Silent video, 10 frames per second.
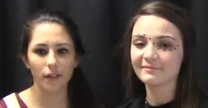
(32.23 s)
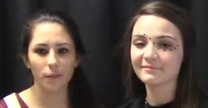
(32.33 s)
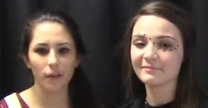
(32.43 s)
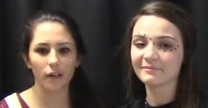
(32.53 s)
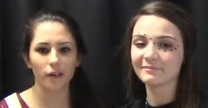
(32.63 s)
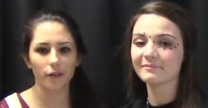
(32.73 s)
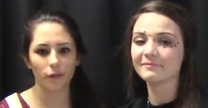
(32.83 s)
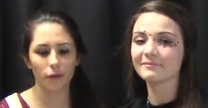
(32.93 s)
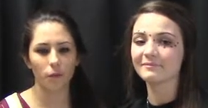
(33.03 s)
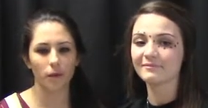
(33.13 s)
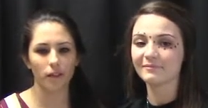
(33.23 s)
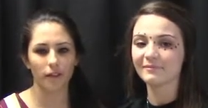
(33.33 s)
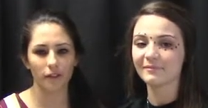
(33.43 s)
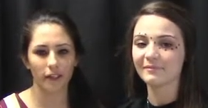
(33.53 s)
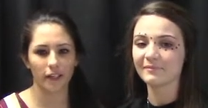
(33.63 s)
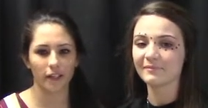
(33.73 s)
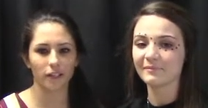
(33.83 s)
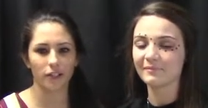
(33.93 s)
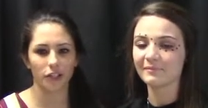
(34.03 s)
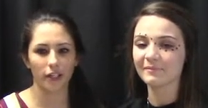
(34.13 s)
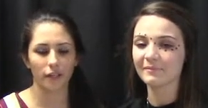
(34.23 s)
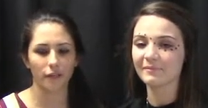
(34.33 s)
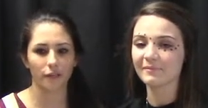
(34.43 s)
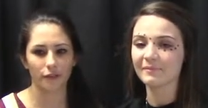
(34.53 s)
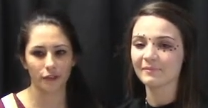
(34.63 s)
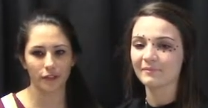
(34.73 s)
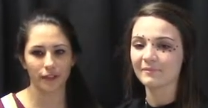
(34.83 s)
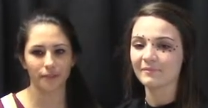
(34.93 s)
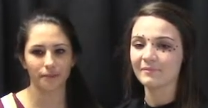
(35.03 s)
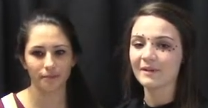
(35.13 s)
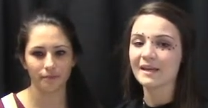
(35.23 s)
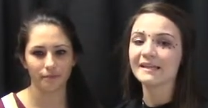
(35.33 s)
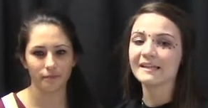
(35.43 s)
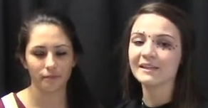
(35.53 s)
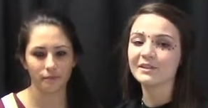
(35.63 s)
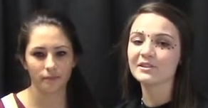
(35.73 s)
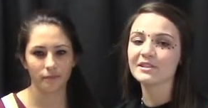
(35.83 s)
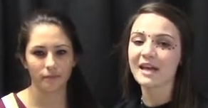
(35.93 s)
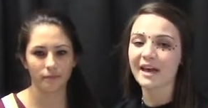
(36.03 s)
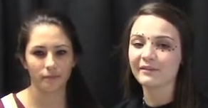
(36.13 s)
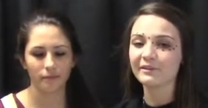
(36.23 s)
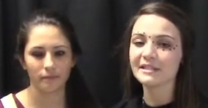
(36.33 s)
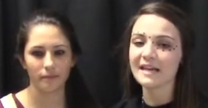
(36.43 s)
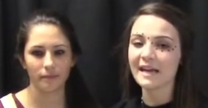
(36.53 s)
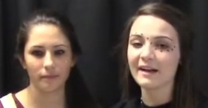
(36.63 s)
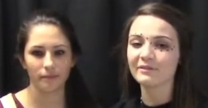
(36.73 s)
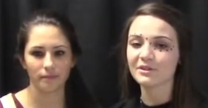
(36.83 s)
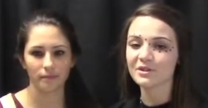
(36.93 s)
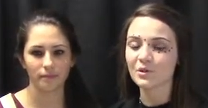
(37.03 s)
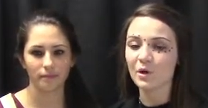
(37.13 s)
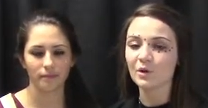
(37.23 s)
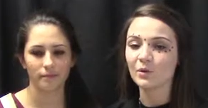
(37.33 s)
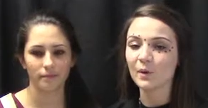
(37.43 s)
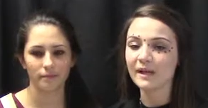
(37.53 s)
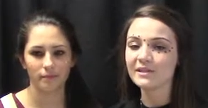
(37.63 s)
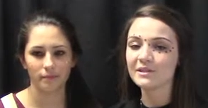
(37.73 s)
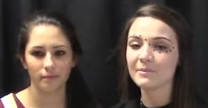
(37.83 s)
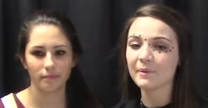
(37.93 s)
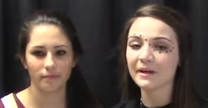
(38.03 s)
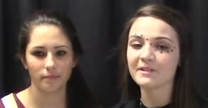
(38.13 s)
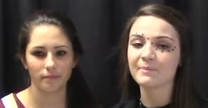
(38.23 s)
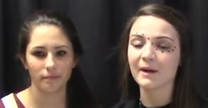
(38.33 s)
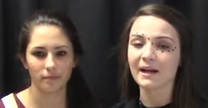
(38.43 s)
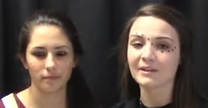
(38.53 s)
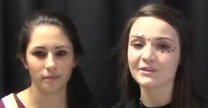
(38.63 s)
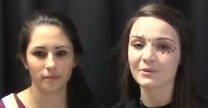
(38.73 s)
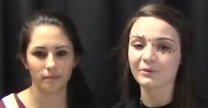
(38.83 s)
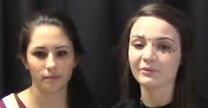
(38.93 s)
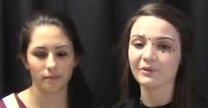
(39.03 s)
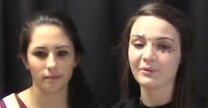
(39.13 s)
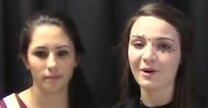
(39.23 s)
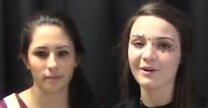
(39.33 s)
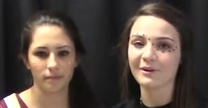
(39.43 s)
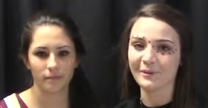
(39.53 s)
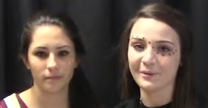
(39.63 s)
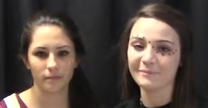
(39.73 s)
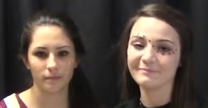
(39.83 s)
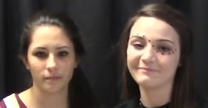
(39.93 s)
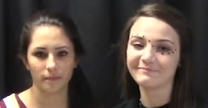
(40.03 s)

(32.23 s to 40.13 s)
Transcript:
Speaker 1: and water for $1 and a large Gatorade for
Speaker 2: 2 Get yours every day after school on the way to the bus, practice, or for the walk home.